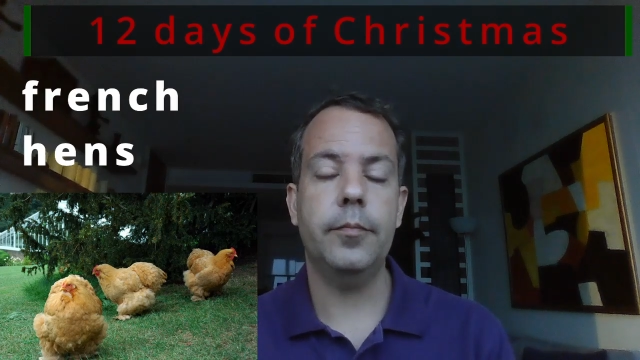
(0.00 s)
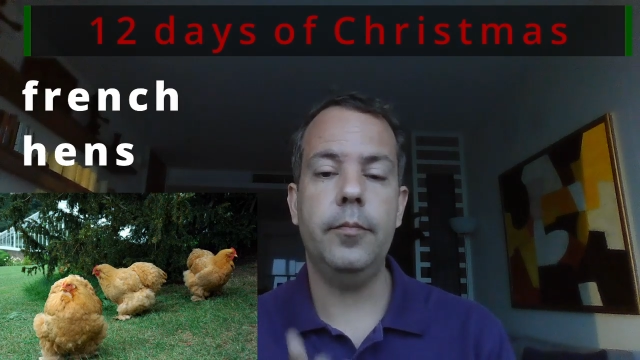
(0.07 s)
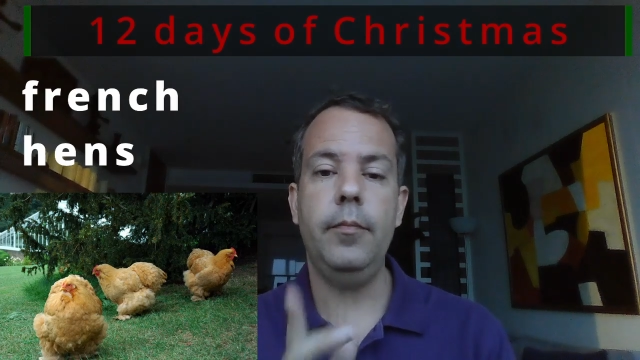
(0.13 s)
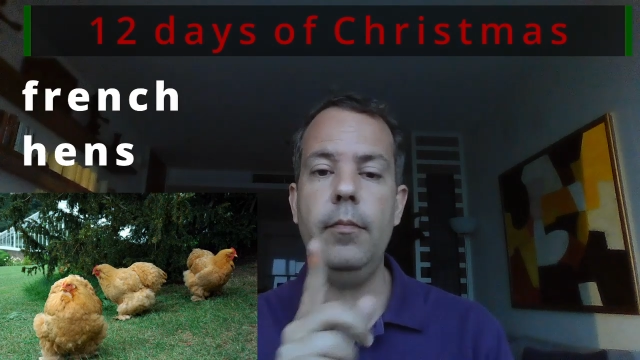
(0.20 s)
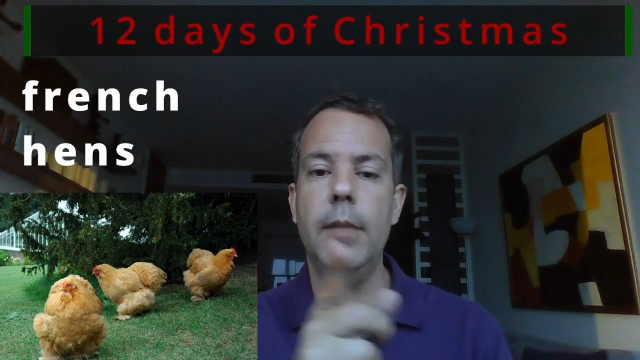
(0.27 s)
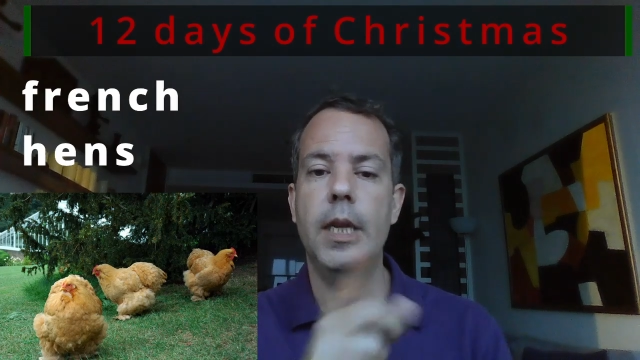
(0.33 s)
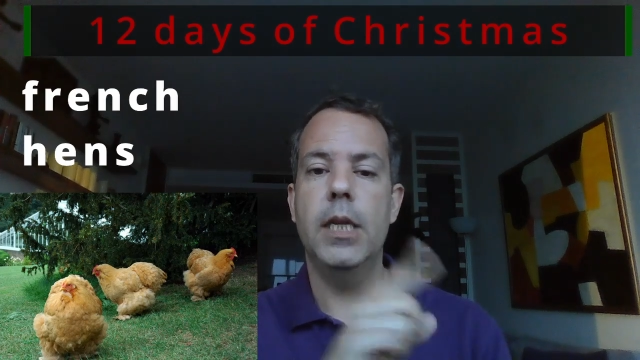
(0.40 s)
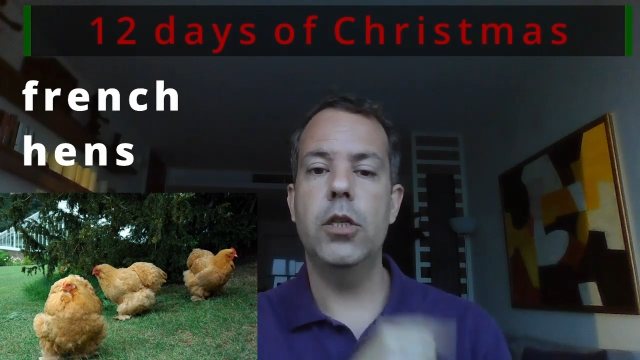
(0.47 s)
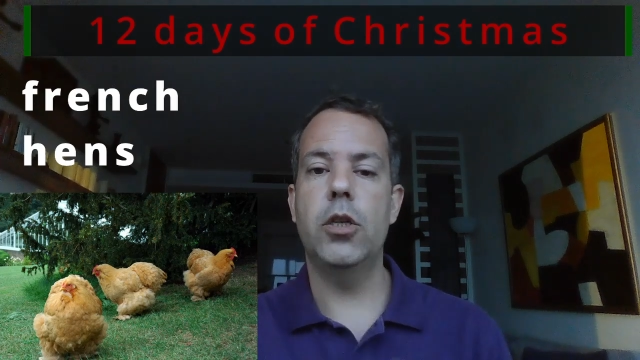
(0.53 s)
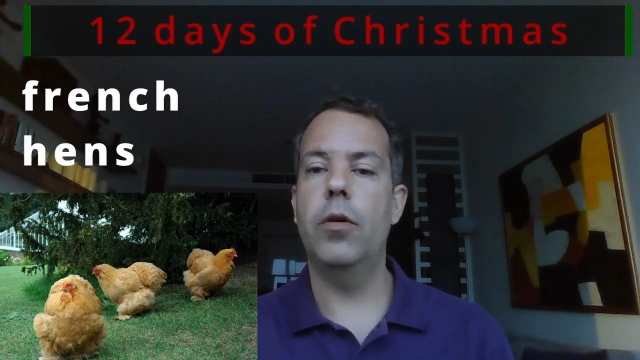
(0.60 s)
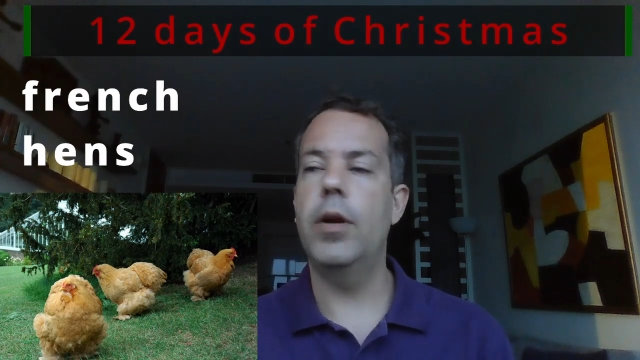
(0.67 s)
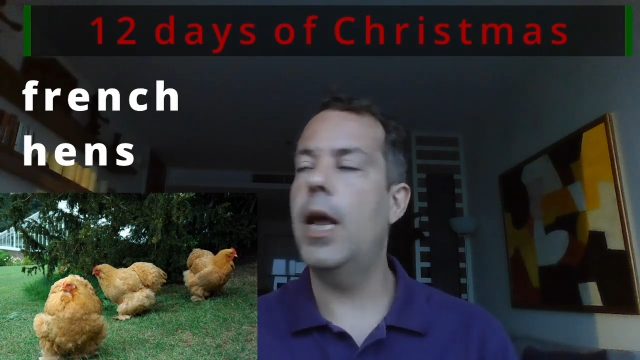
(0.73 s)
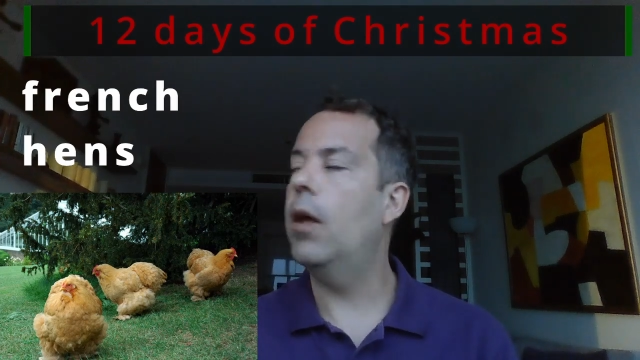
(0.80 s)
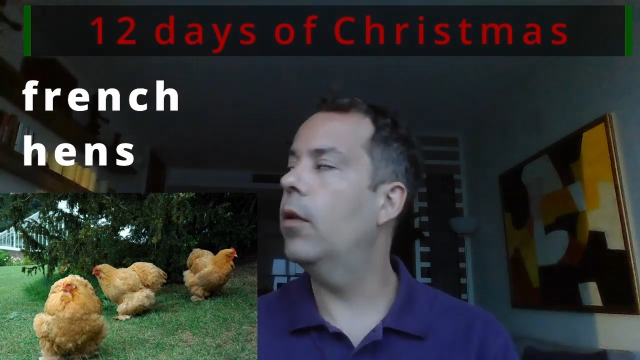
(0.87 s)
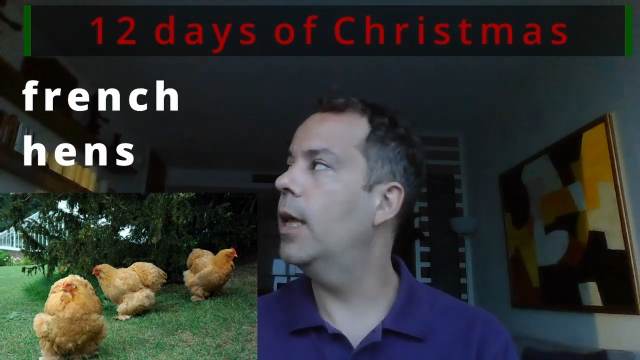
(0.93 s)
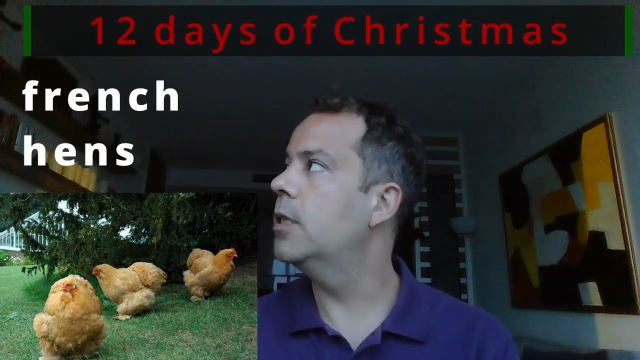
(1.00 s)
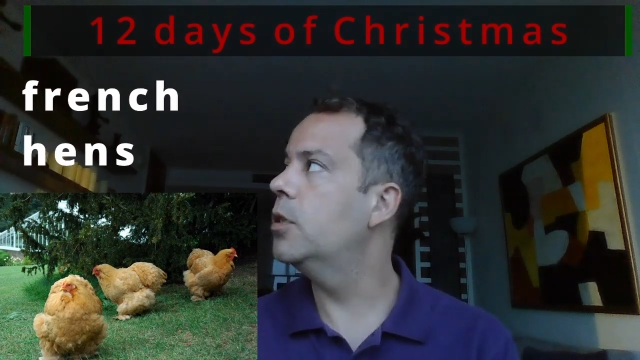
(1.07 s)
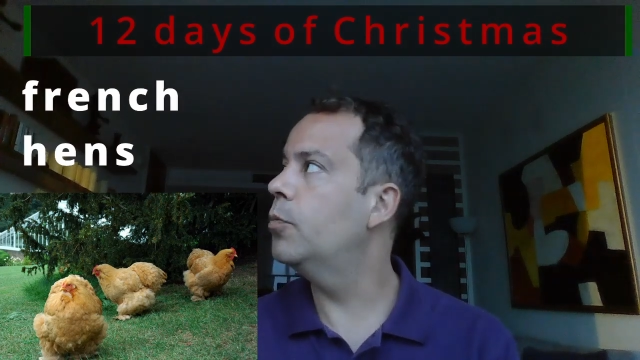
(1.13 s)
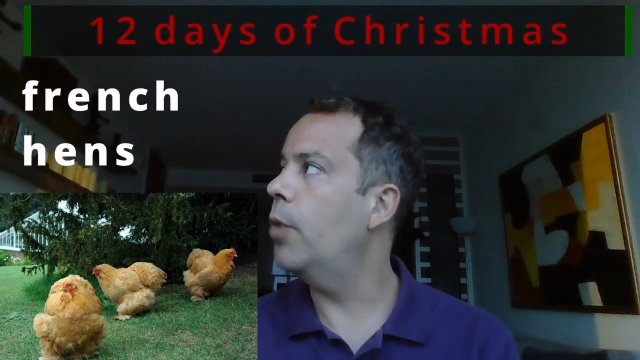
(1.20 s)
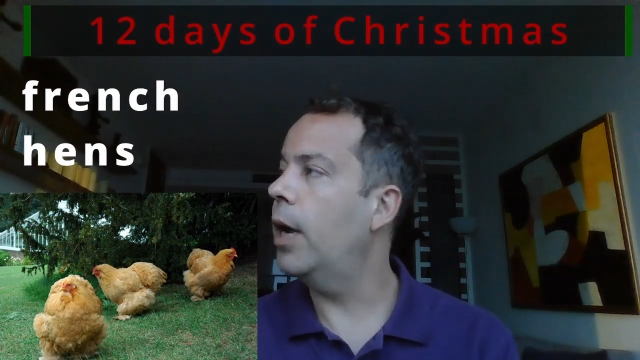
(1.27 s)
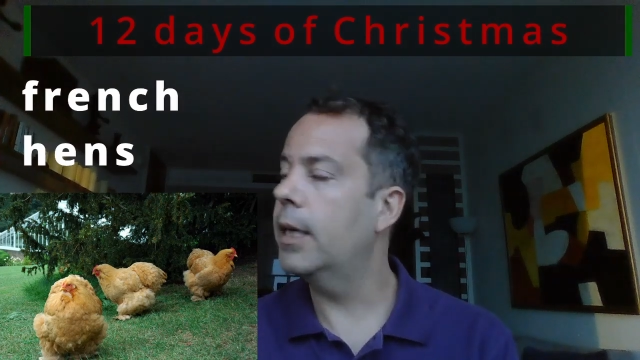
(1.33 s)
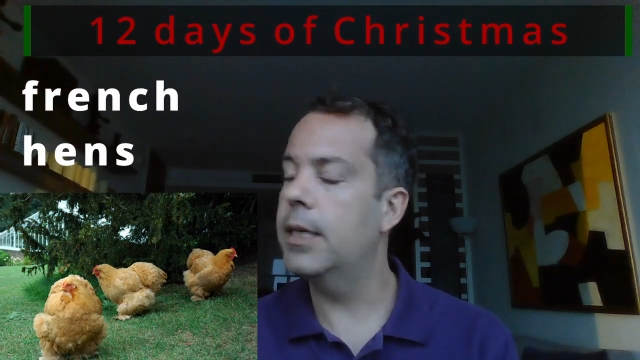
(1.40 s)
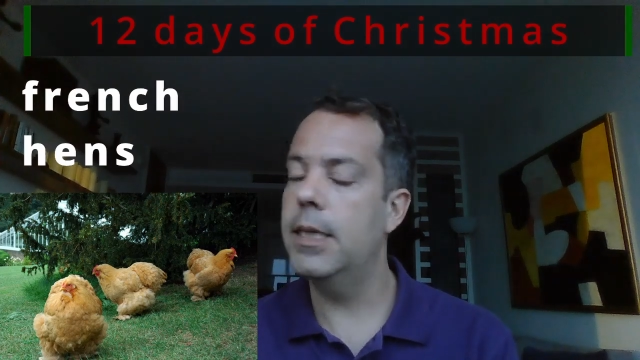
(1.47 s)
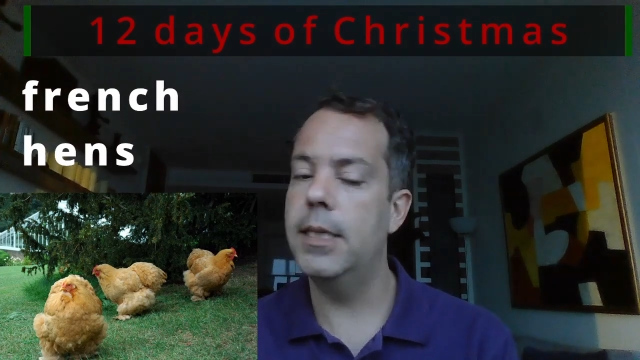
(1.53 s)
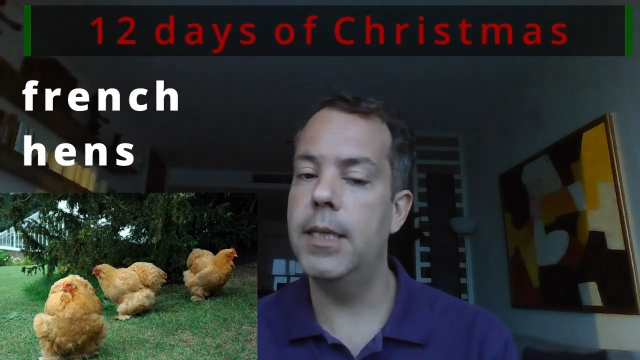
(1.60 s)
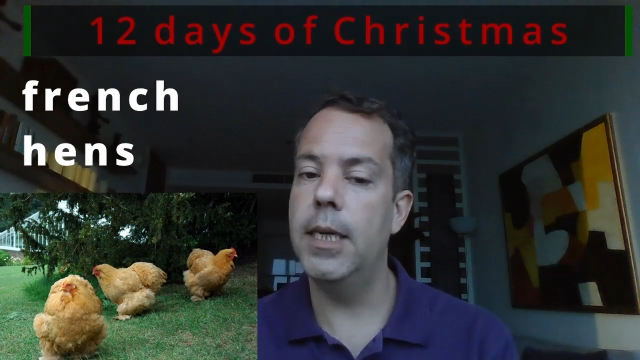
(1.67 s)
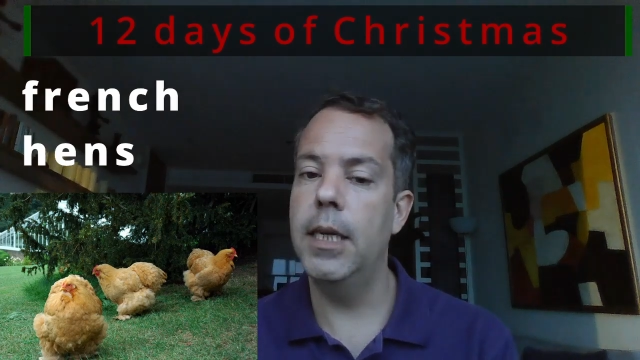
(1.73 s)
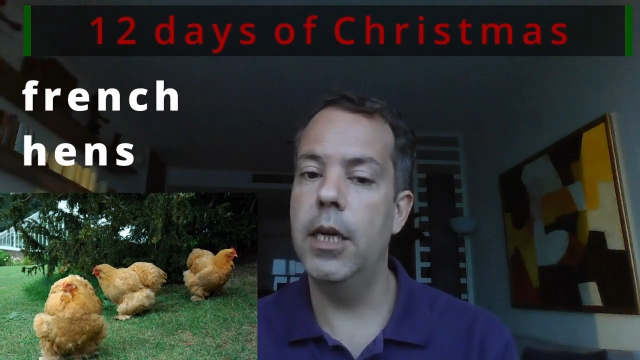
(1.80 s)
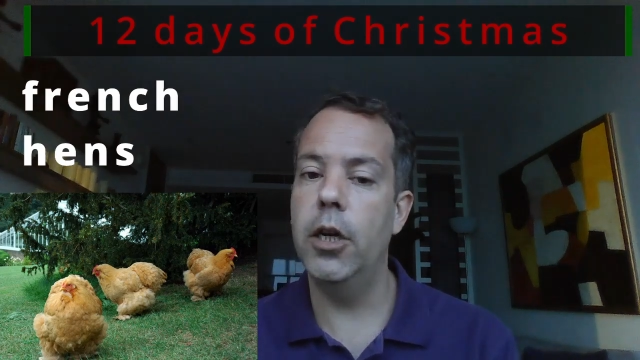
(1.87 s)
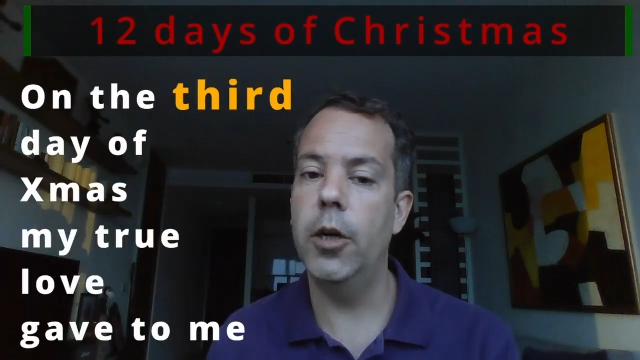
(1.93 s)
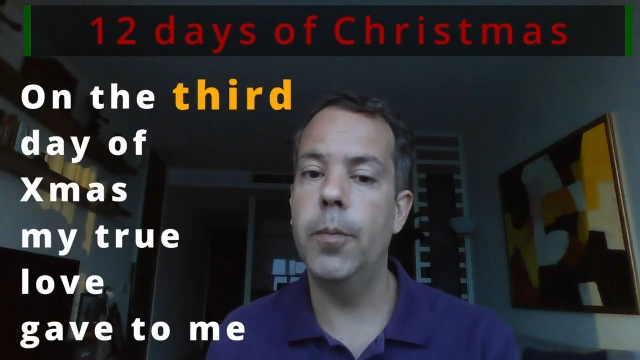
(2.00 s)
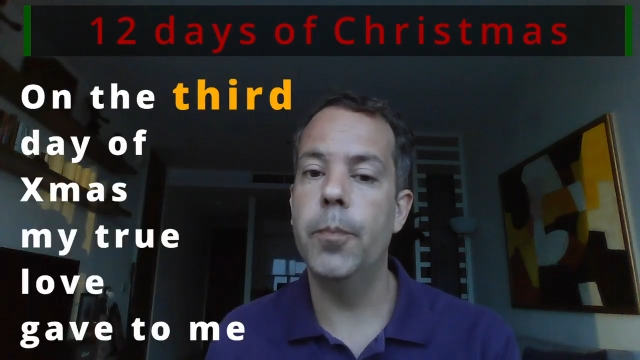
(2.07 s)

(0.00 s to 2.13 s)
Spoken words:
So now let's practice here.